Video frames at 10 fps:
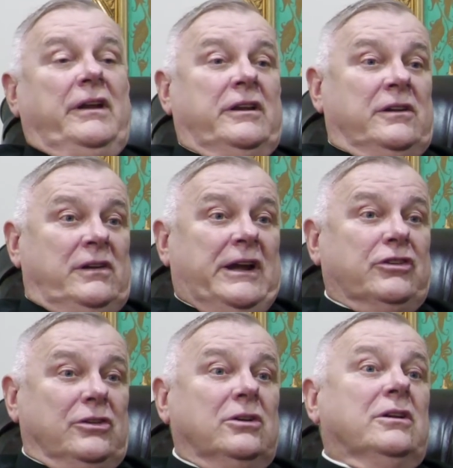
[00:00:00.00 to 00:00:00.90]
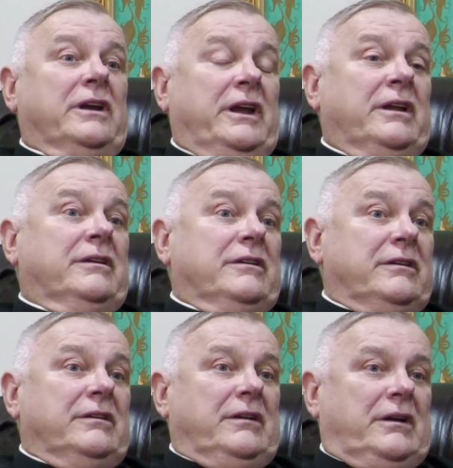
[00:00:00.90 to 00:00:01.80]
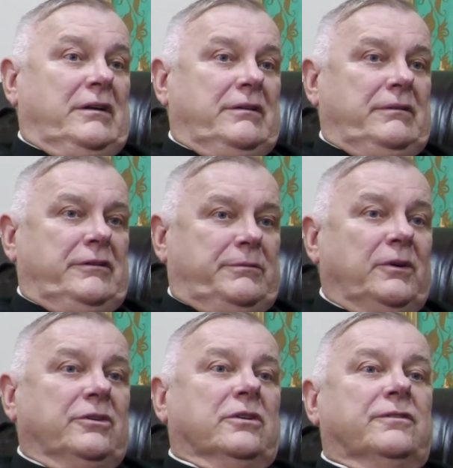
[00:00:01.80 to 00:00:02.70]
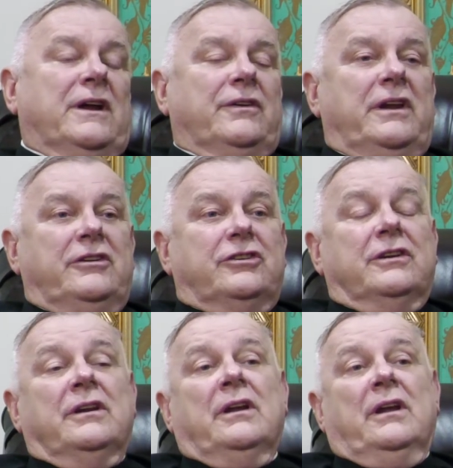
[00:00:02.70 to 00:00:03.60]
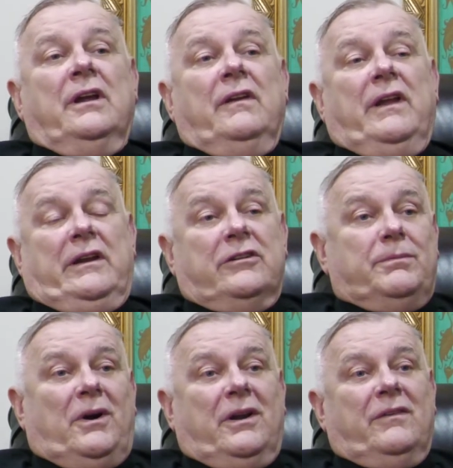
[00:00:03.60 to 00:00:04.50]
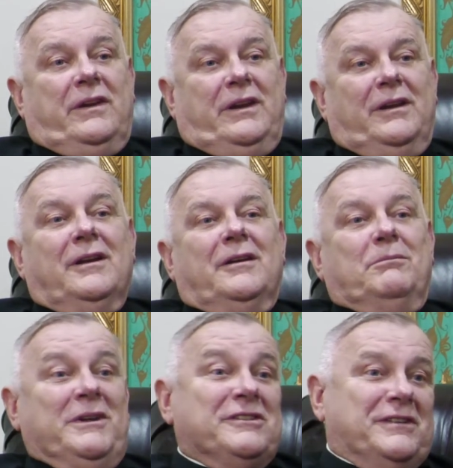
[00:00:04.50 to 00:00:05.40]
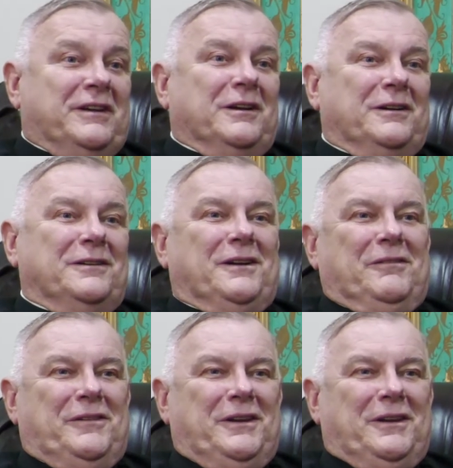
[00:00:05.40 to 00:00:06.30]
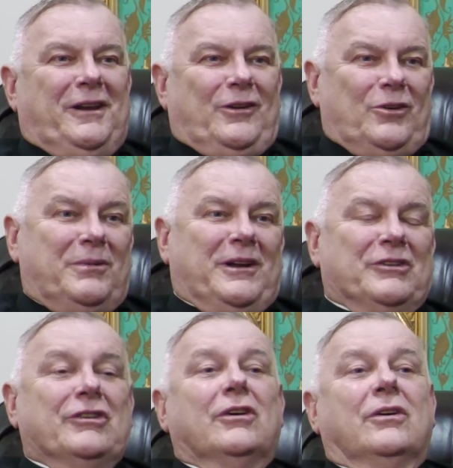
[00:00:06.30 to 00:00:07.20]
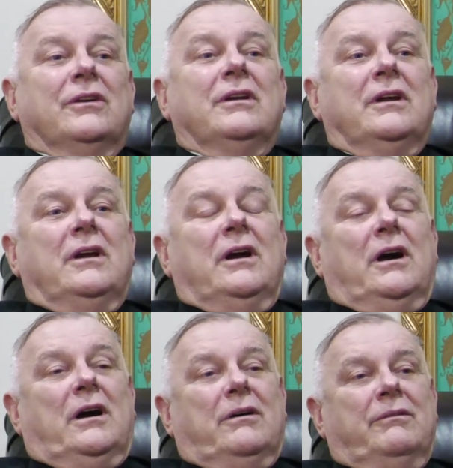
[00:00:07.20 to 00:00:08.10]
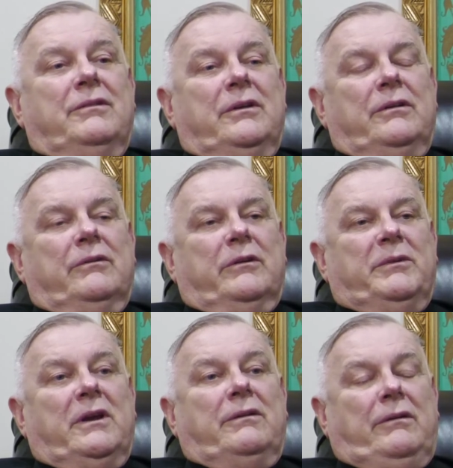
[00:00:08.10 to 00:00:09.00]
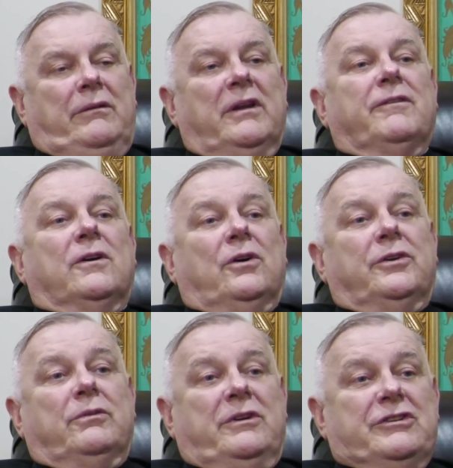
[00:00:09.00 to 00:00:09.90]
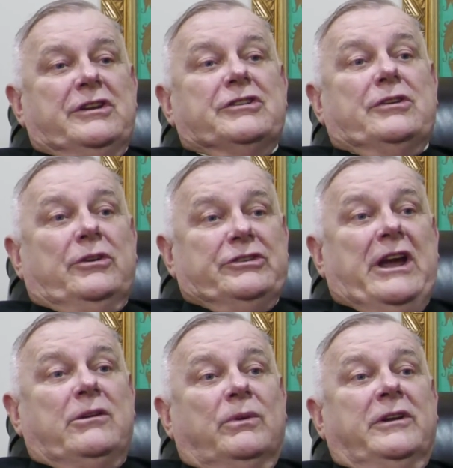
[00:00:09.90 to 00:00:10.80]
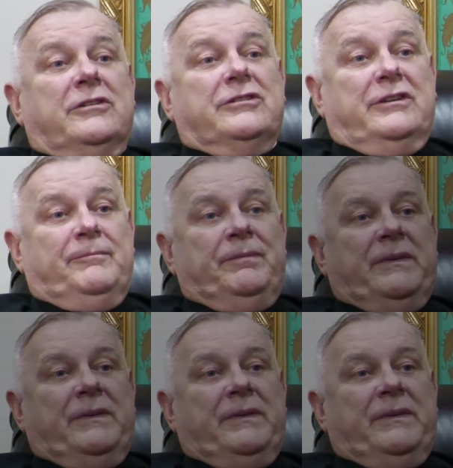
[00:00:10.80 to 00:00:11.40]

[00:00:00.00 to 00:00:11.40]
intellectual and spiritual foundation, that is part of the mystica of the Agrupación, it would be difficult to resist those headwinds.